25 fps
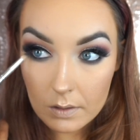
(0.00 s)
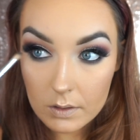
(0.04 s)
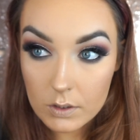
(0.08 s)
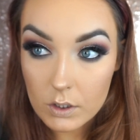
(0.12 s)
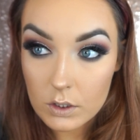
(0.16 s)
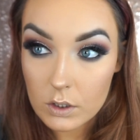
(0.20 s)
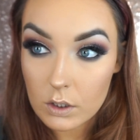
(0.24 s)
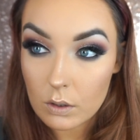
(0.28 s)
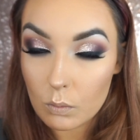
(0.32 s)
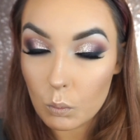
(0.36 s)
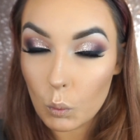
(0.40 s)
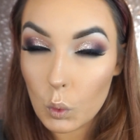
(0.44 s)

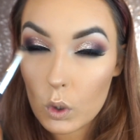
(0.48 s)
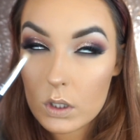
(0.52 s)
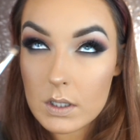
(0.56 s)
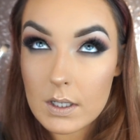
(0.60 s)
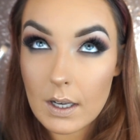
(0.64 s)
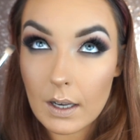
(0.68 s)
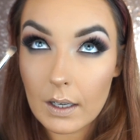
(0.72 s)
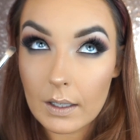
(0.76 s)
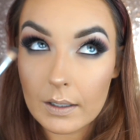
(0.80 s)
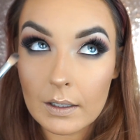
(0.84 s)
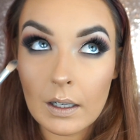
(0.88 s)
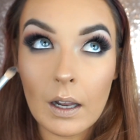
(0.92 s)
So you're doing one
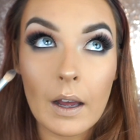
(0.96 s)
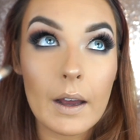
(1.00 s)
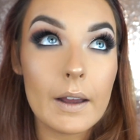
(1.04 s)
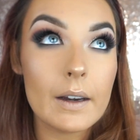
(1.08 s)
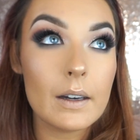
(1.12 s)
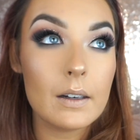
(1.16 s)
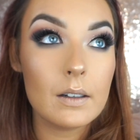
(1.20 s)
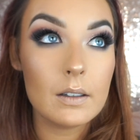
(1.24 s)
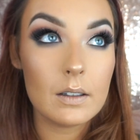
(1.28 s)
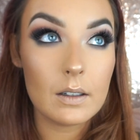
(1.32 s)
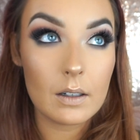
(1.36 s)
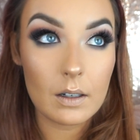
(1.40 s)
solid
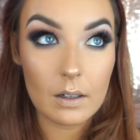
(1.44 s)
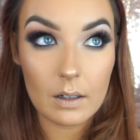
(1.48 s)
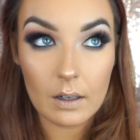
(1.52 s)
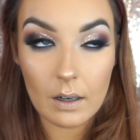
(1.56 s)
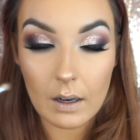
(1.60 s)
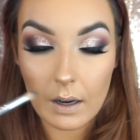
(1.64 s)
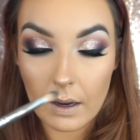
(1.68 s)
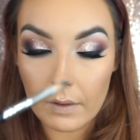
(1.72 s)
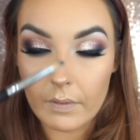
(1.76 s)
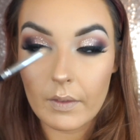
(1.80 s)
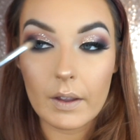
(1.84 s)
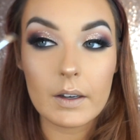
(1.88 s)
line
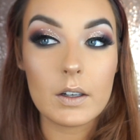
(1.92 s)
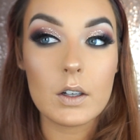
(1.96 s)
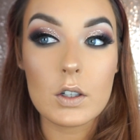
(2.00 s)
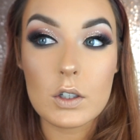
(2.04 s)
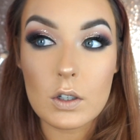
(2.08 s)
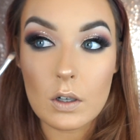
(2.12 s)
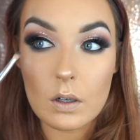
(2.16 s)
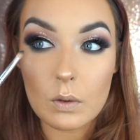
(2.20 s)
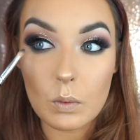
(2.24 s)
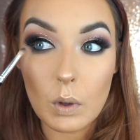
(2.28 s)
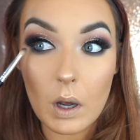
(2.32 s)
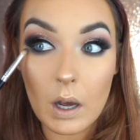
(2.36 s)
and then you're
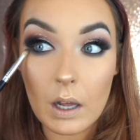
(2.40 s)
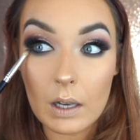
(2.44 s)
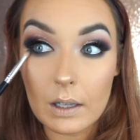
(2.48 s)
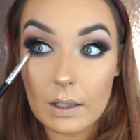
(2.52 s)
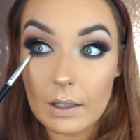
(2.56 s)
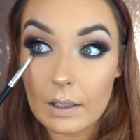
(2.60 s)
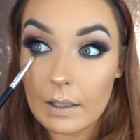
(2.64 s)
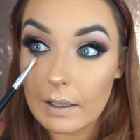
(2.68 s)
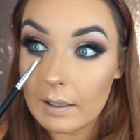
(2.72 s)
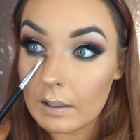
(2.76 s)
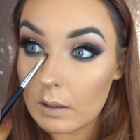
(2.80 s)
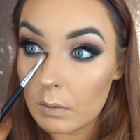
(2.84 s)
doing a
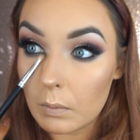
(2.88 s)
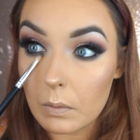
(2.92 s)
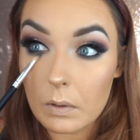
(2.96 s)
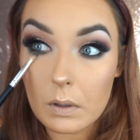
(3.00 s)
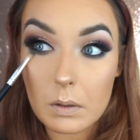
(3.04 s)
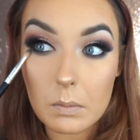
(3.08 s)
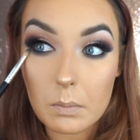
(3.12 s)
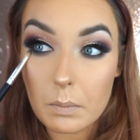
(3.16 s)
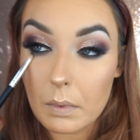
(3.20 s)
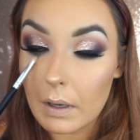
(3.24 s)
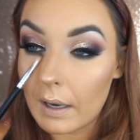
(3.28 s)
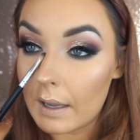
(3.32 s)
little
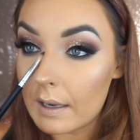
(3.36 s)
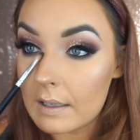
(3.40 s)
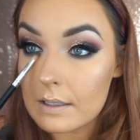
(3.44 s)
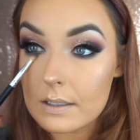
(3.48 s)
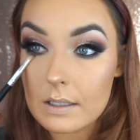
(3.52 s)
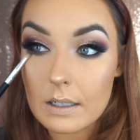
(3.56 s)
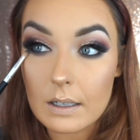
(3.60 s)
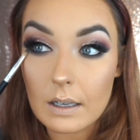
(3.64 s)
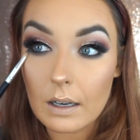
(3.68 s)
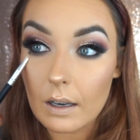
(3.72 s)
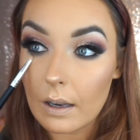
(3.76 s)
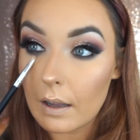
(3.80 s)
one
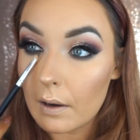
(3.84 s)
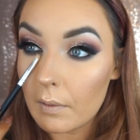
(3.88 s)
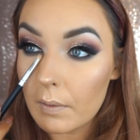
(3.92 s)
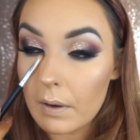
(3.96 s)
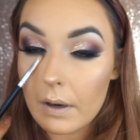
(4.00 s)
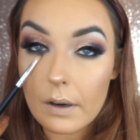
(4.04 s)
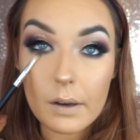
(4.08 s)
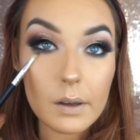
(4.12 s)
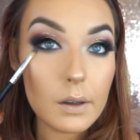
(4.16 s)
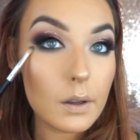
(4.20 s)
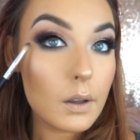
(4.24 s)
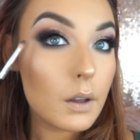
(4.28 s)
blended in
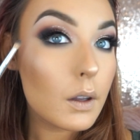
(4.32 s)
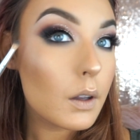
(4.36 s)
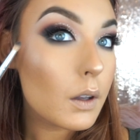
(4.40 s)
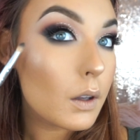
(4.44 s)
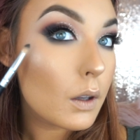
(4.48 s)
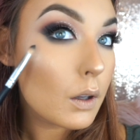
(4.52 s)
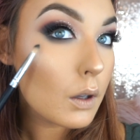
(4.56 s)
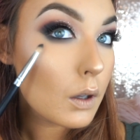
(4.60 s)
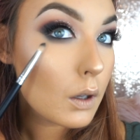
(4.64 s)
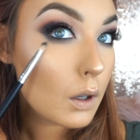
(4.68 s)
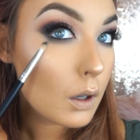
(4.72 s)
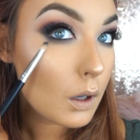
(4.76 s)
lower,
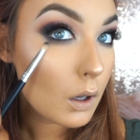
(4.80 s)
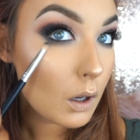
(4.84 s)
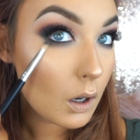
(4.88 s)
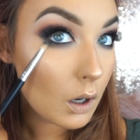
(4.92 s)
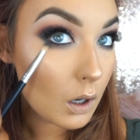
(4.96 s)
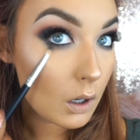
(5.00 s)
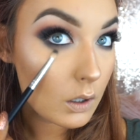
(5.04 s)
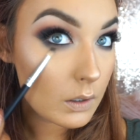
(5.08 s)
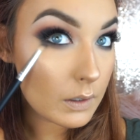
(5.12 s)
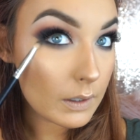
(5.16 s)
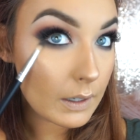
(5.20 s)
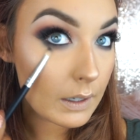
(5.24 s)

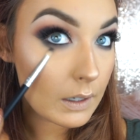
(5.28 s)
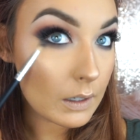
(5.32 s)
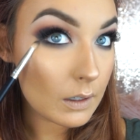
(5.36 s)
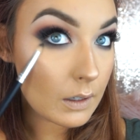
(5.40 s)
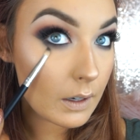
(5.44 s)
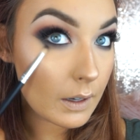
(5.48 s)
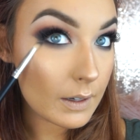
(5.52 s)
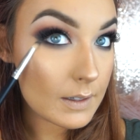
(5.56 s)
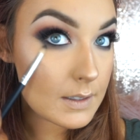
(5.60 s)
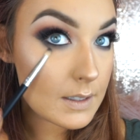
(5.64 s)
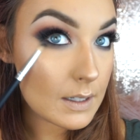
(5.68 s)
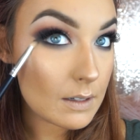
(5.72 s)
and you get a
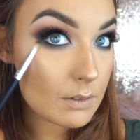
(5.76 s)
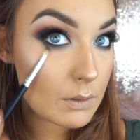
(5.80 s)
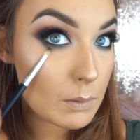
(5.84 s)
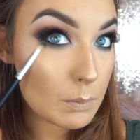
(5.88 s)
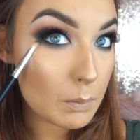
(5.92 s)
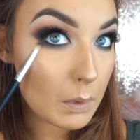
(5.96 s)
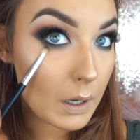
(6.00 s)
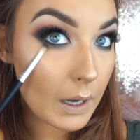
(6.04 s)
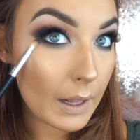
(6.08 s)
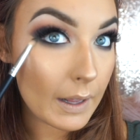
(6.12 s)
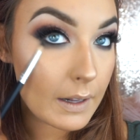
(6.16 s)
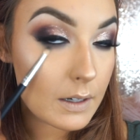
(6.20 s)
nice
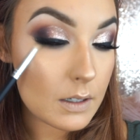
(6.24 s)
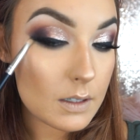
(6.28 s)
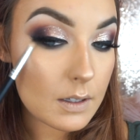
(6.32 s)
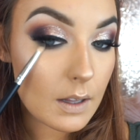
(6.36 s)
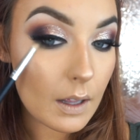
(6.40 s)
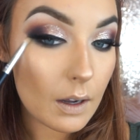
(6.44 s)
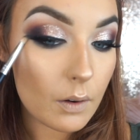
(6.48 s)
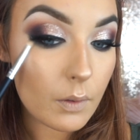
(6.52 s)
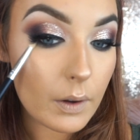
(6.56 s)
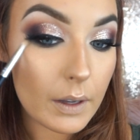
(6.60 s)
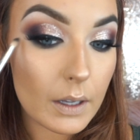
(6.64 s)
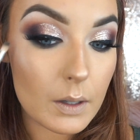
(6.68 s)
even blend
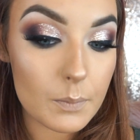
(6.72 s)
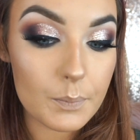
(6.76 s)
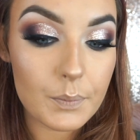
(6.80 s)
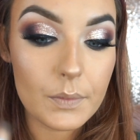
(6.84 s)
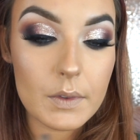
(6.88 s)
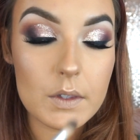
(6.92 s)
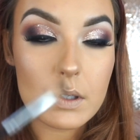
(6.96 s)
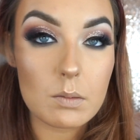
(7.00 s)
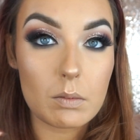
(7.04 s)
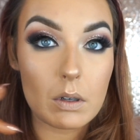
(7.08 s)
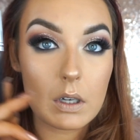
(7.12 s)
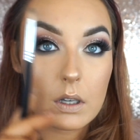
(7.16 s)
that way.
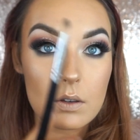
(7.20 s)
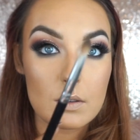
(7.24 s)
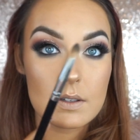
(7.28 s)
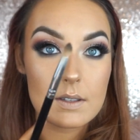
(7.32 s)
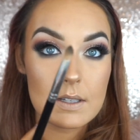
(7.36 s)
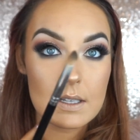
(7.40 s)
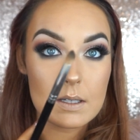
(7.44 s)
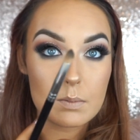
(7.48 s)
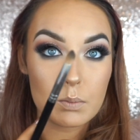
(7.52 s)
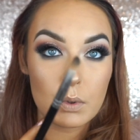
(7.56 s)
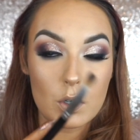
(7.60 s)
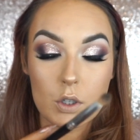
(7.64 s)
So I'm going to use
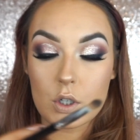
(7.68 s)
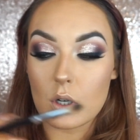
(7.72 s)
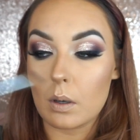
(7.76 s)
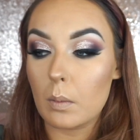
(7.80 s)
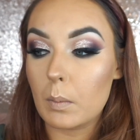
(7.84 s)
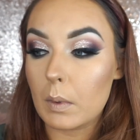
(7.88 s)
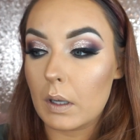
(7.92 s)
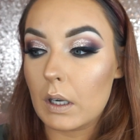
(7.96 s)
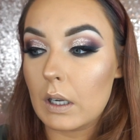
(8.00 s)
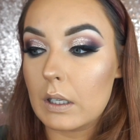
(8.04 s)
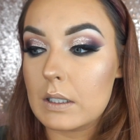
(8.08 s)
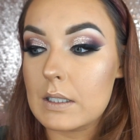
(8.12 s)
this brush
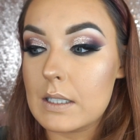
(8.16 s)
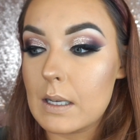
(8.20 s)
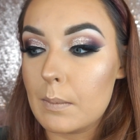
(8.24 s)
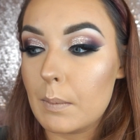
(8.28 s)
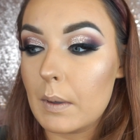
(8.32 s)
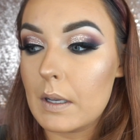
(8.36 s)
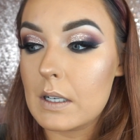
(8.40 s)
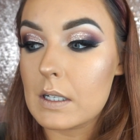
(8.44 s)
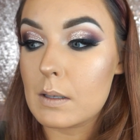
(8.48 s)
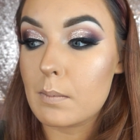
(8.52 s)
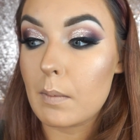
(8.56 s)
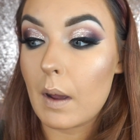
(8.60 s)
and I'm going to
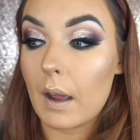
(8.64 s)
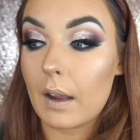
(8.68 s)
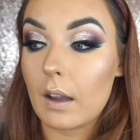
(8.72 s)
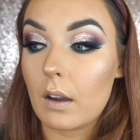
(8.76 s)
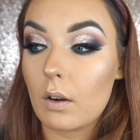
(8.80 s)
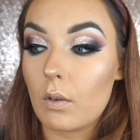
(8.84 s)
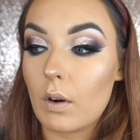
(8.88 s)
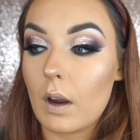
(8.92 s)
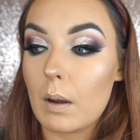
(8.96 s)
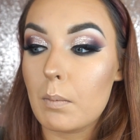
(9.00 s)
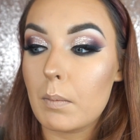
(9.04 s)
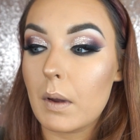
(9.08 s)
dip into
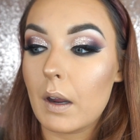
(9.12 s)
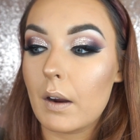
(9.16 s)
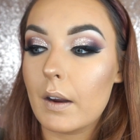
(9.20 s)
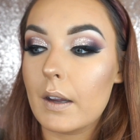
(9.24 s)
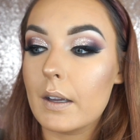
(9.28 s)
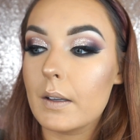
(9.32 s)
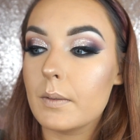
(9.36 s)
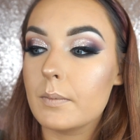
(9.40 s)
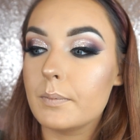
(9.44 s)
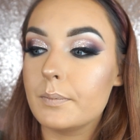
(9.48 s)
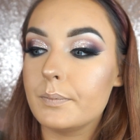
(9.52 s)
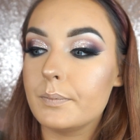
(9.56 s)
MAC Cranberry